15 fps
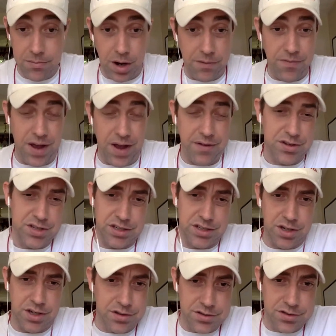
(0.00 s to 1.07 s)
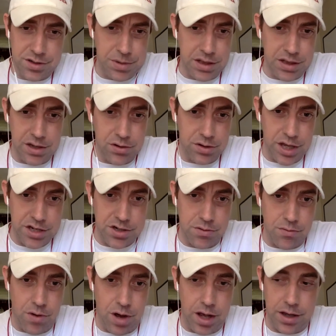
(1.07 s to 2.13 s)
Probably 5 or 6 years. It's going to be legal
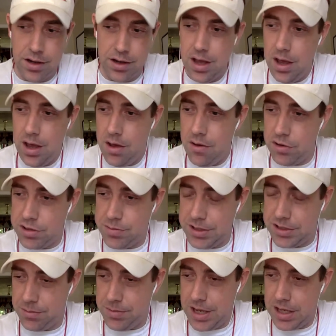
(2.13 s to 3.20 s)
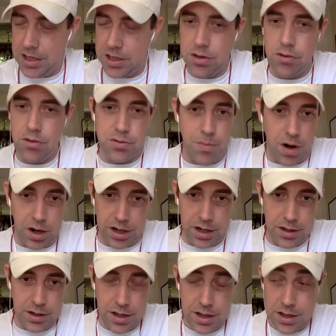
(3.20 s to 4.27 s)
nationwide, which means it's going to be a huge
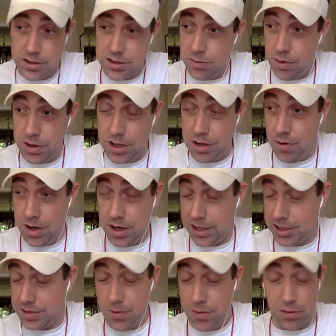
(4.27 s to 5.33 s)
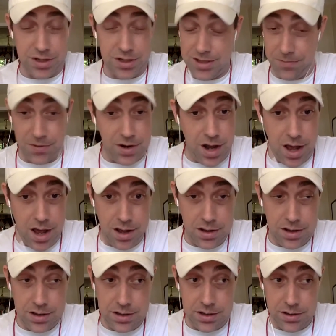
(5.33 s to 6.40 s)
market. So whether you want to smoke the stuff or not,
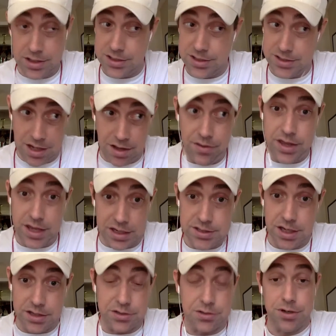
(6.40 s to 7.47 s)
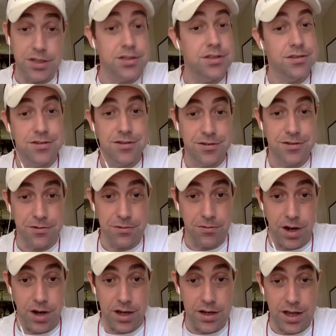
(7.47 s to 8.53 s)
you can sell the accessories,
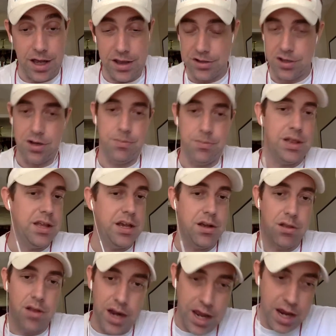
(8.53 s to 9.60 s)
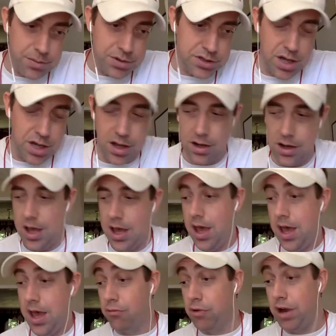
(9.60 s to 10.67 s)
right? And it's going to be legal on Amazon.
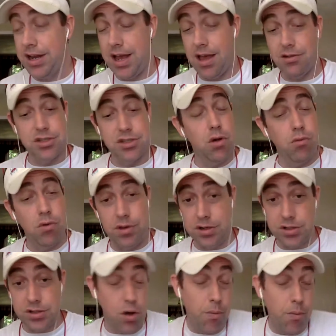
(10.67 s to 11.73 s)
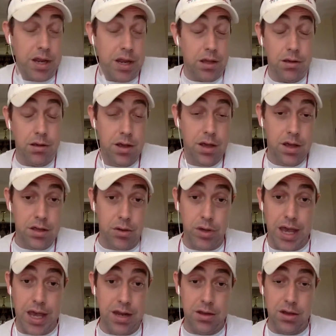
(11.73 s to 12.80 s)
And right now, there's nobody. You
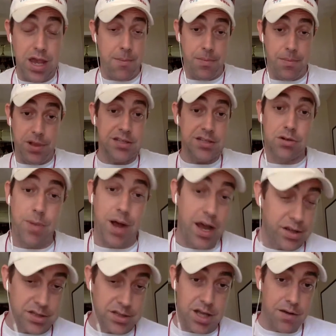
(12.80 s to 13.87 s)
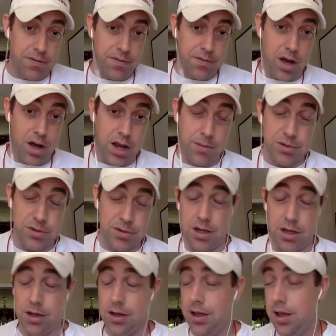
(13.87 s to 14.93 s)
can't blister buy the stuff on
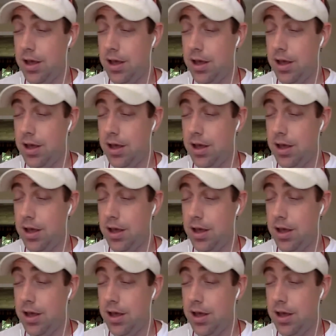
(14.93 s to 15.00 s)
Amazon.